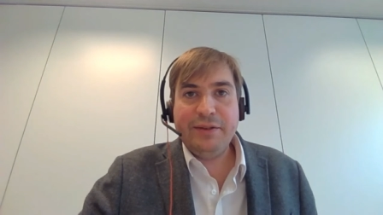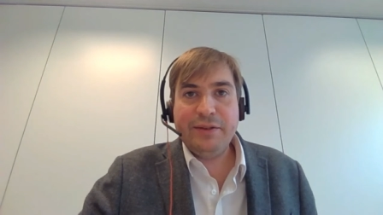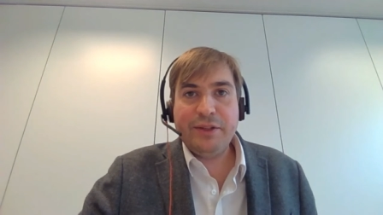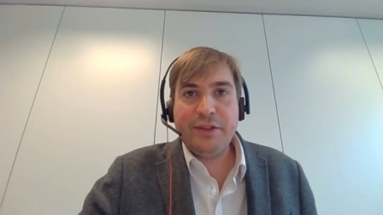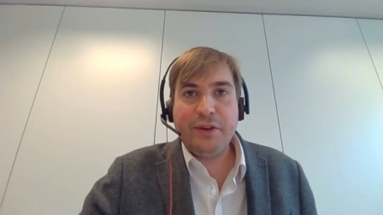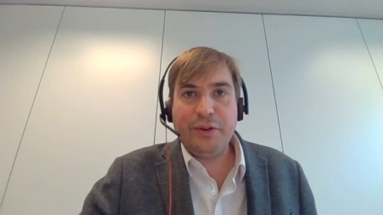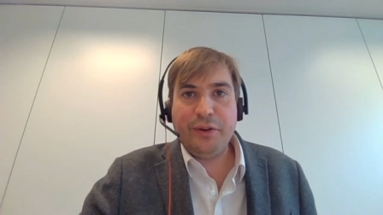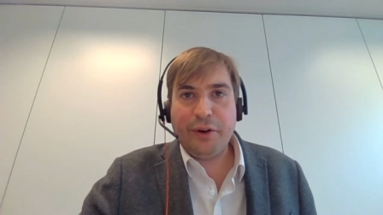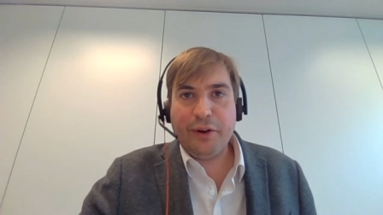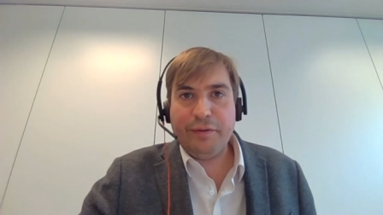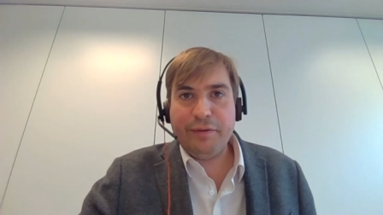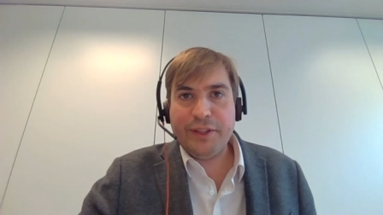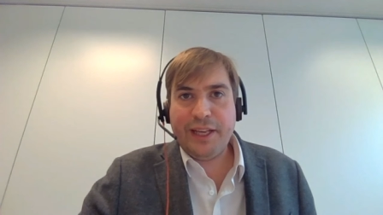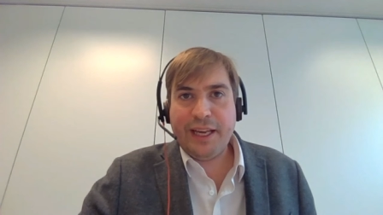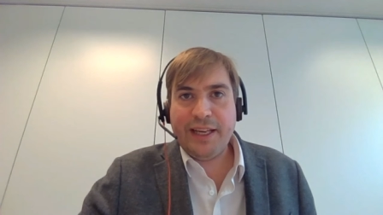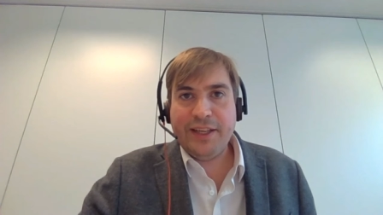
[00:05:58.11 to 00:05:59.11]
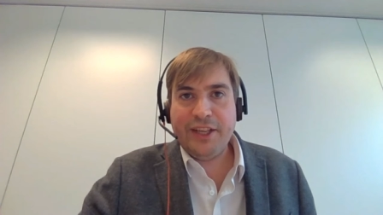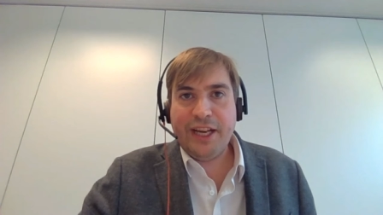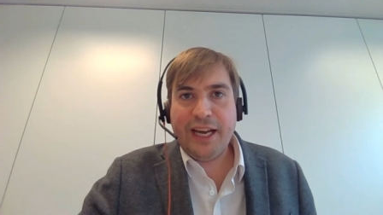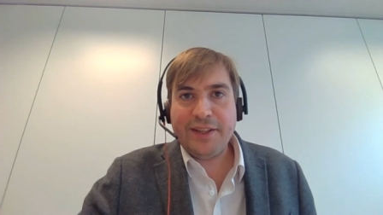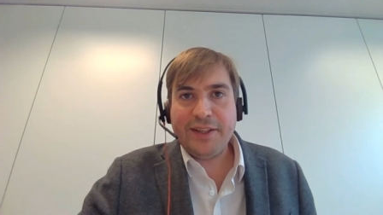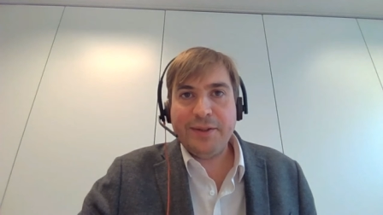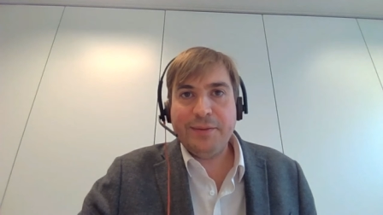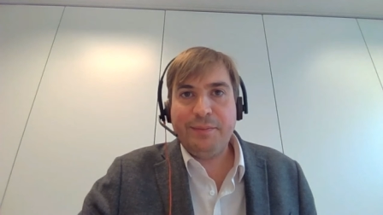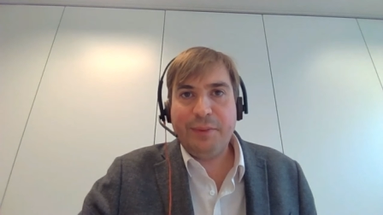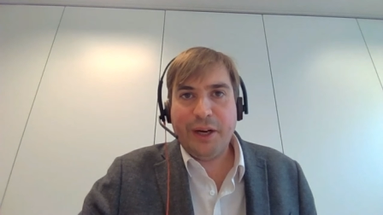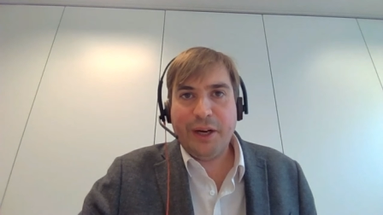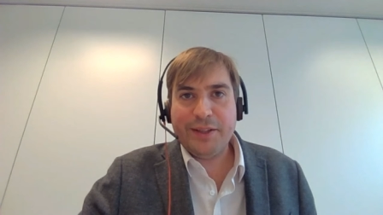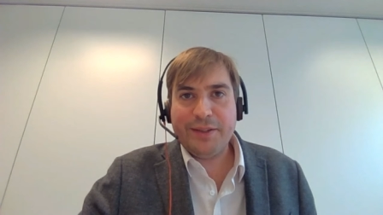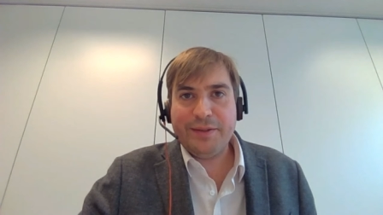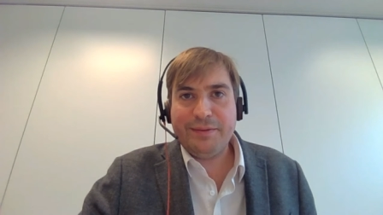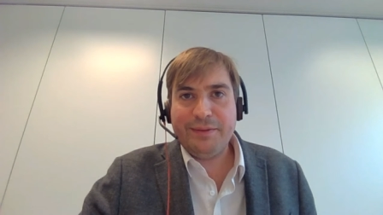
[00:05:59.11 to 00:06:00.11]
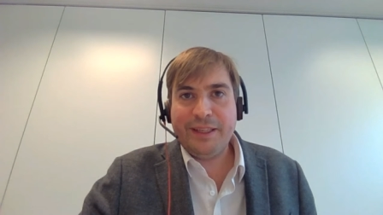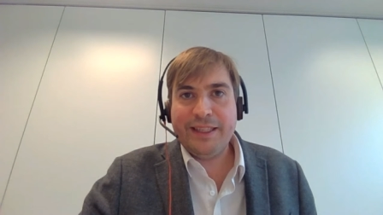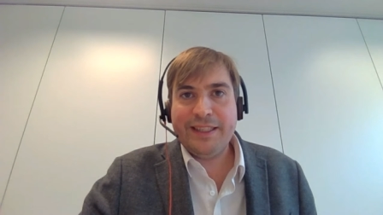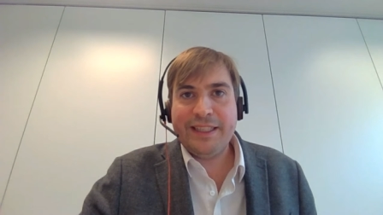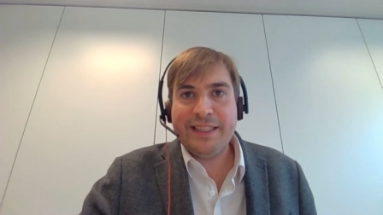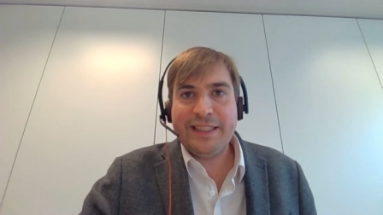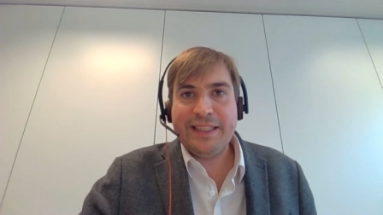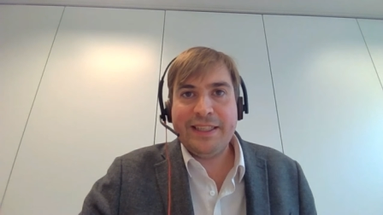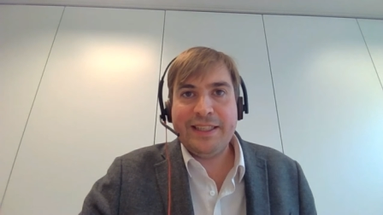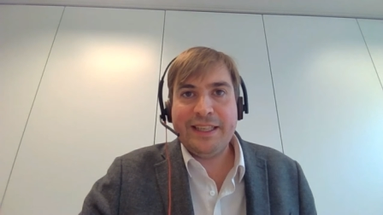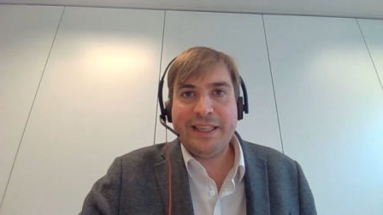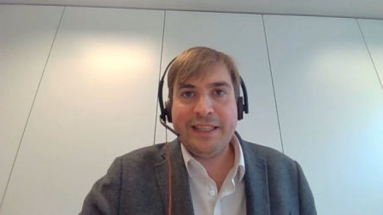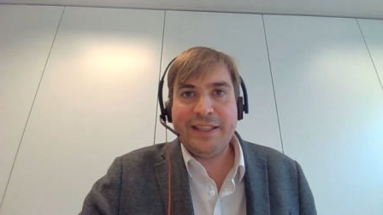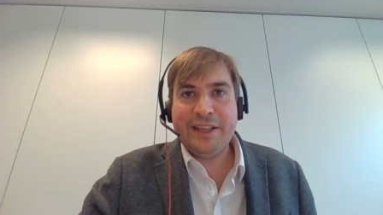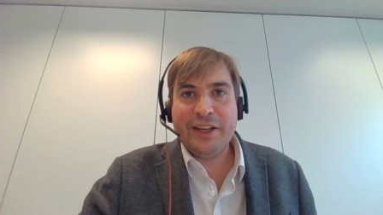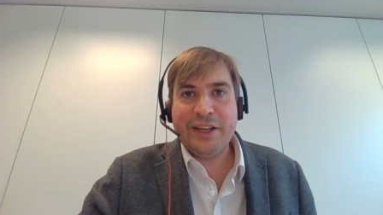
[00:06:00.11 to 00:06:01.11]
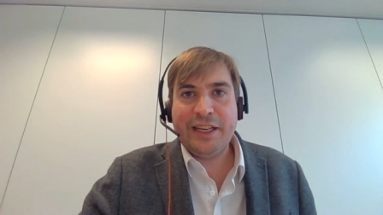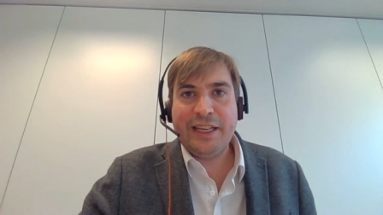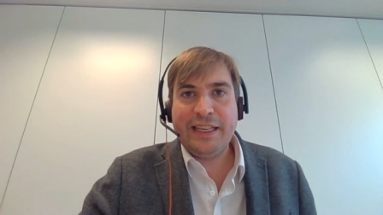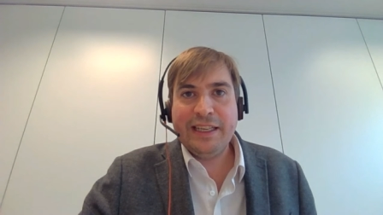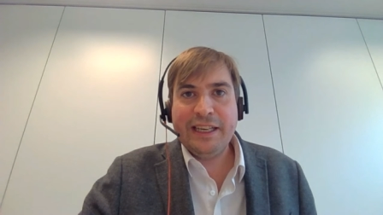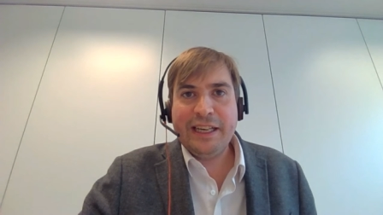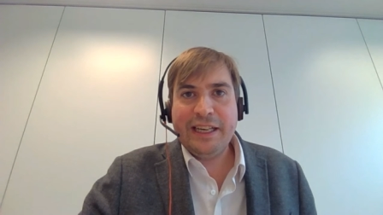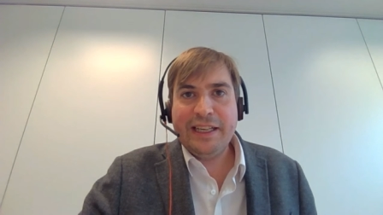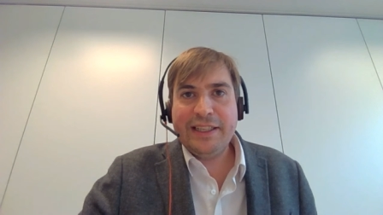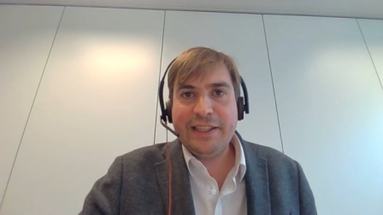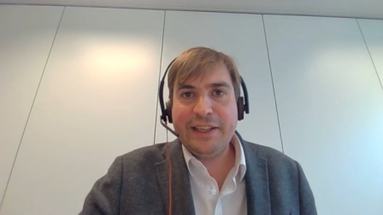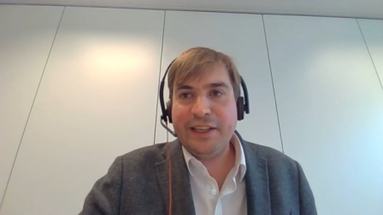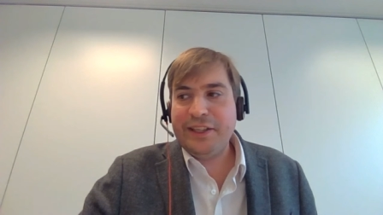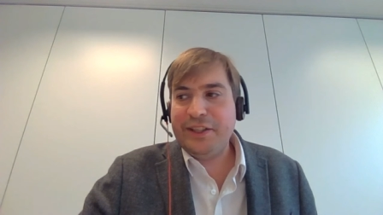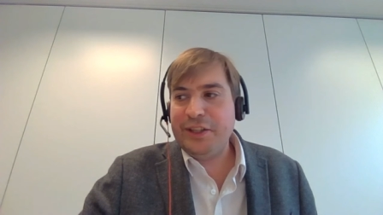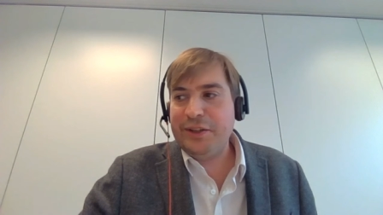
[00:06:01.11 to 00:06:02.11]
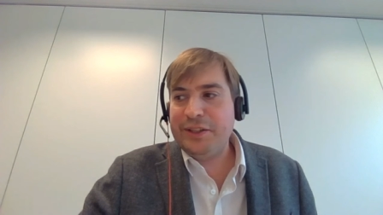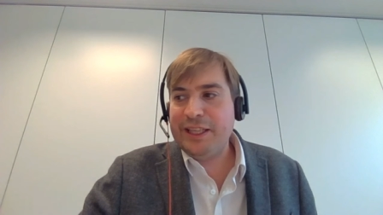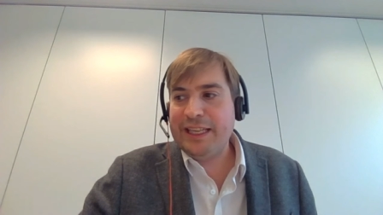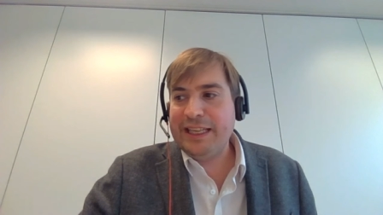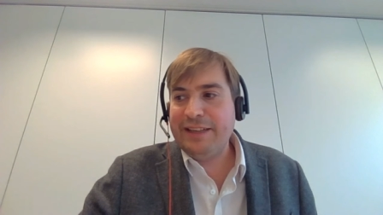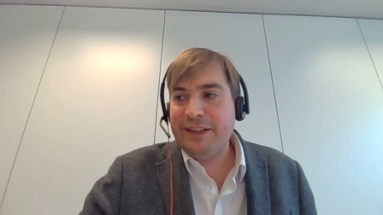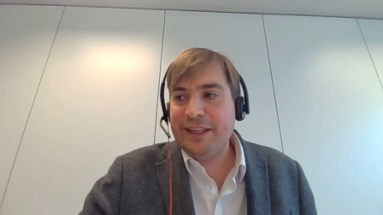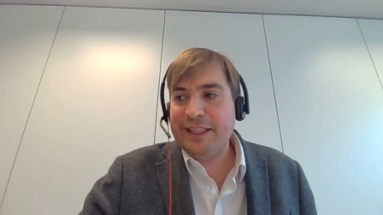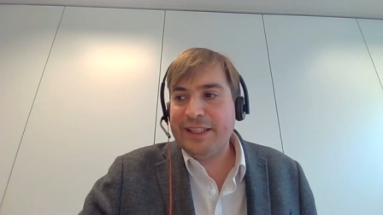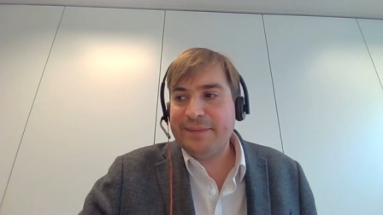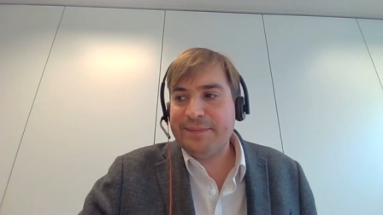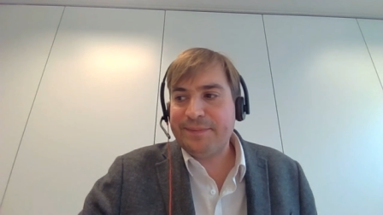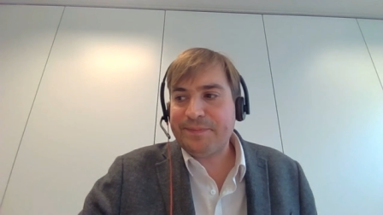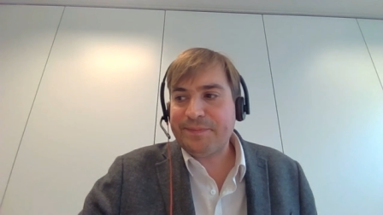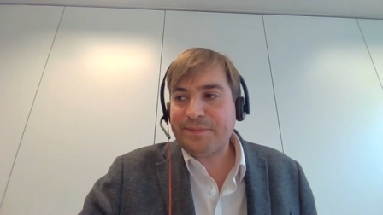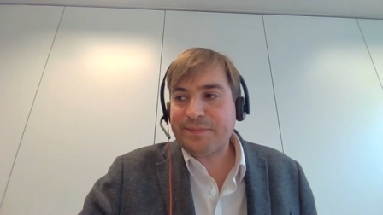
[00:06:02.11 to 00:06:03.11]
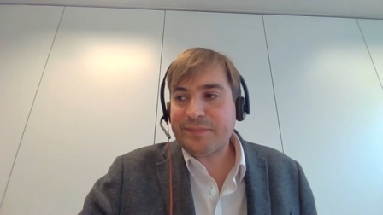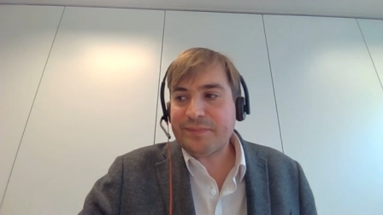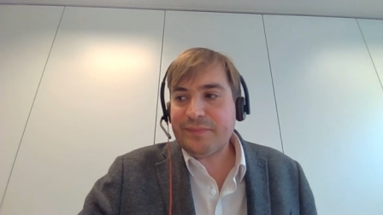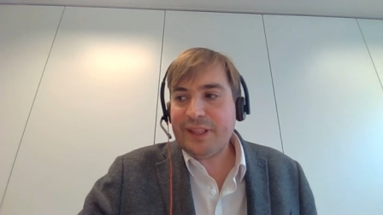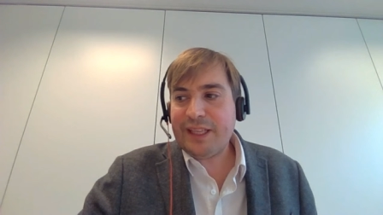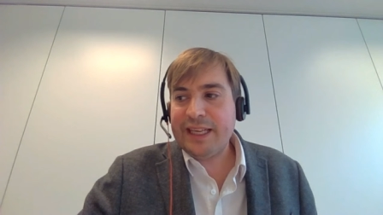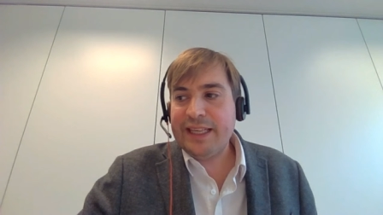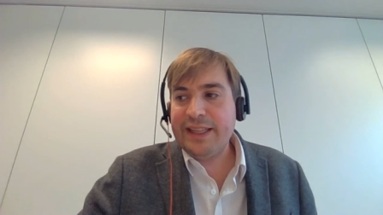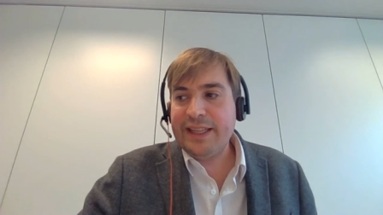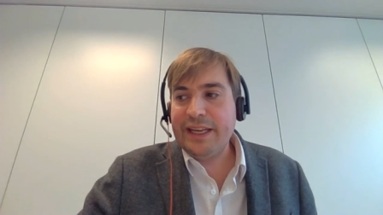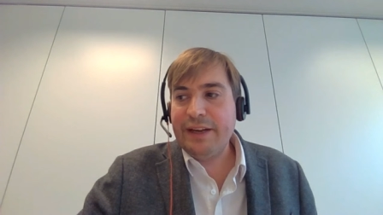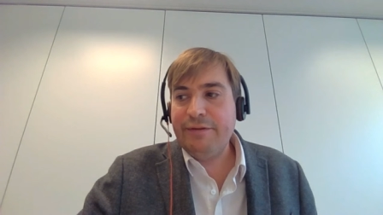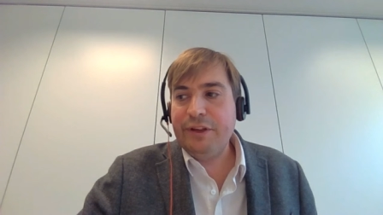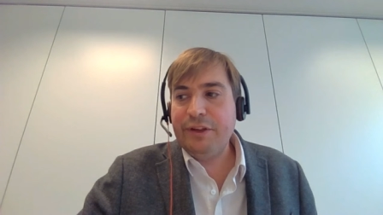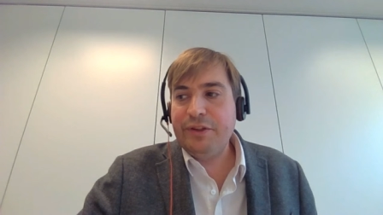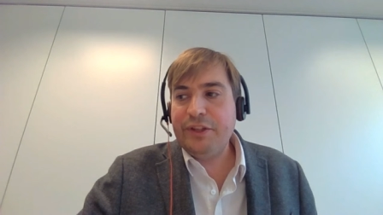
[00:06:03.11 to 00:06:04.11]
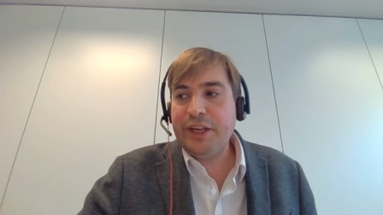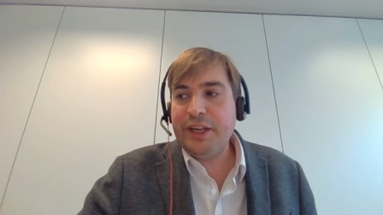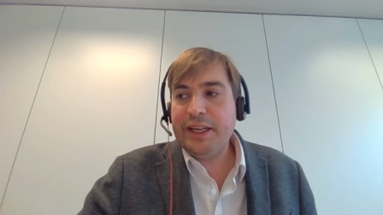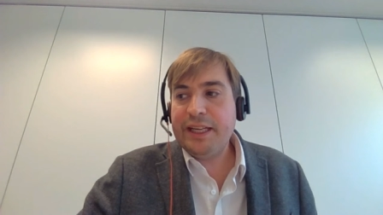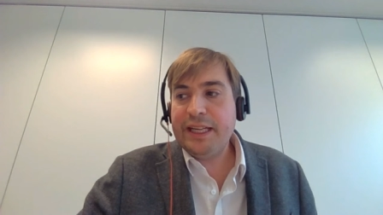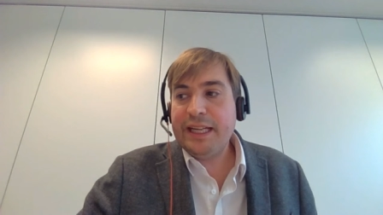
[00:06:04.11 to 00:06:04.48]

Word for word: She's not, not off the stage yet, but is, is, is, is certainly is certainly due to leave it in the near future.